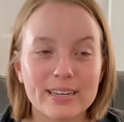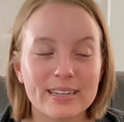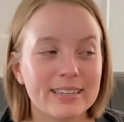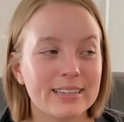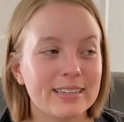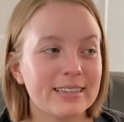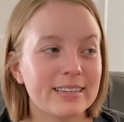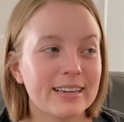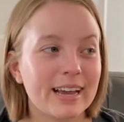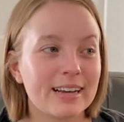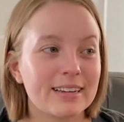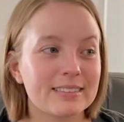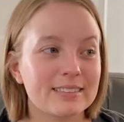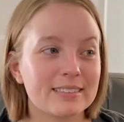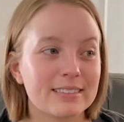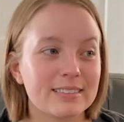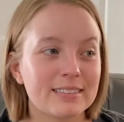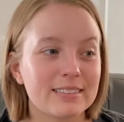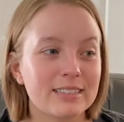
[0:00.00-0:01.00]
He has
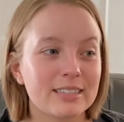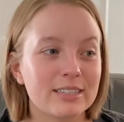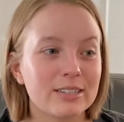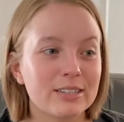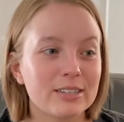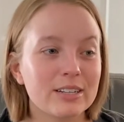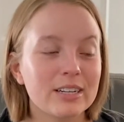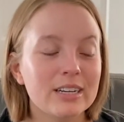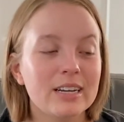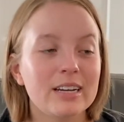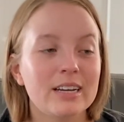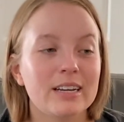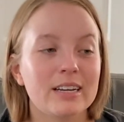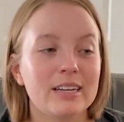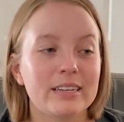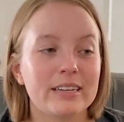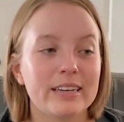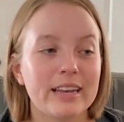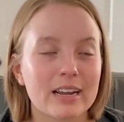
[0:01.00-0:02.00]
until
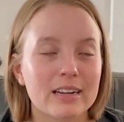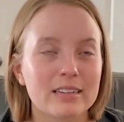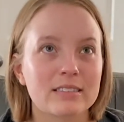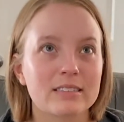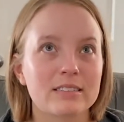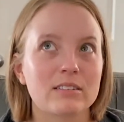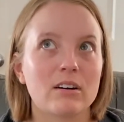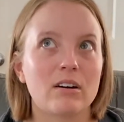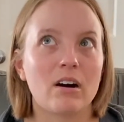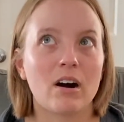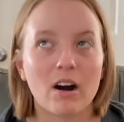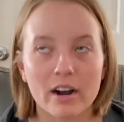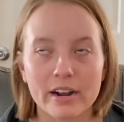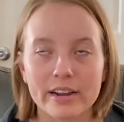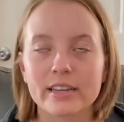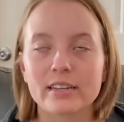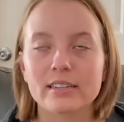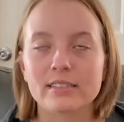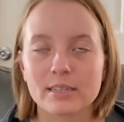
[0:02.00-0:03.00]
next
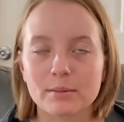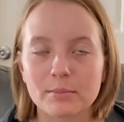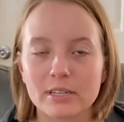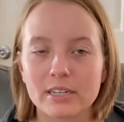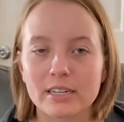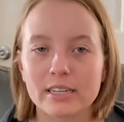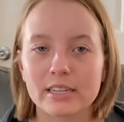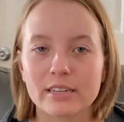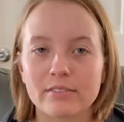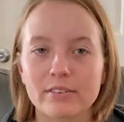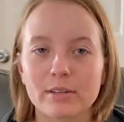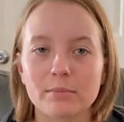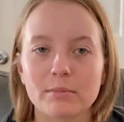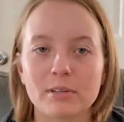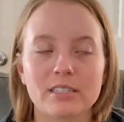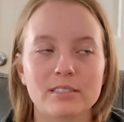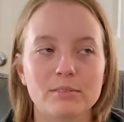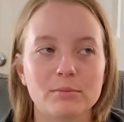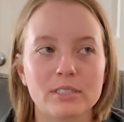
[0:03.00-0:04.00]
August I'm going to give him
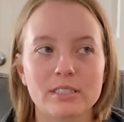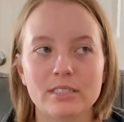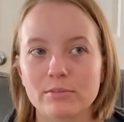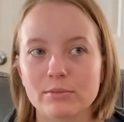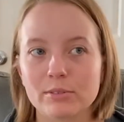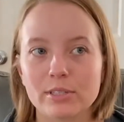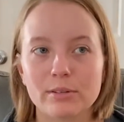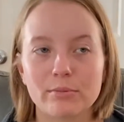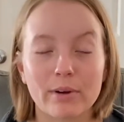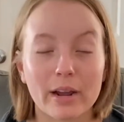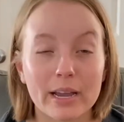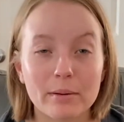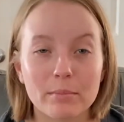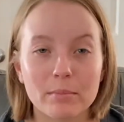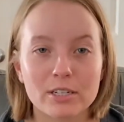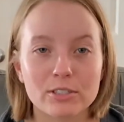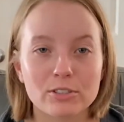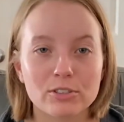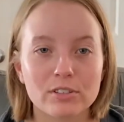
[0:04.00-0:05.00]
because we didn't really ride
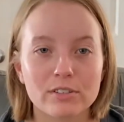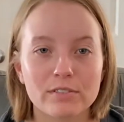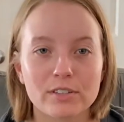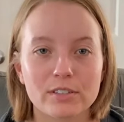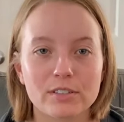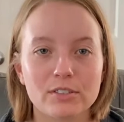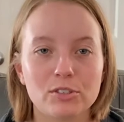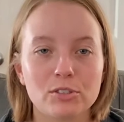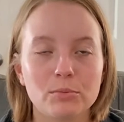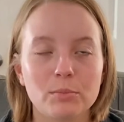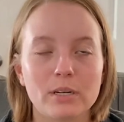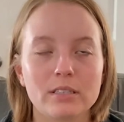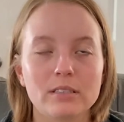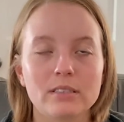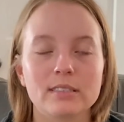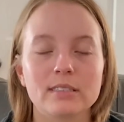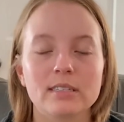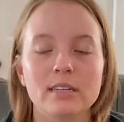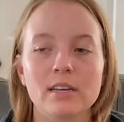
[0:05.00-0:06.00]
much the first 2
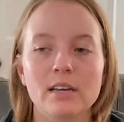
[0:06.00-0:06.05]
months,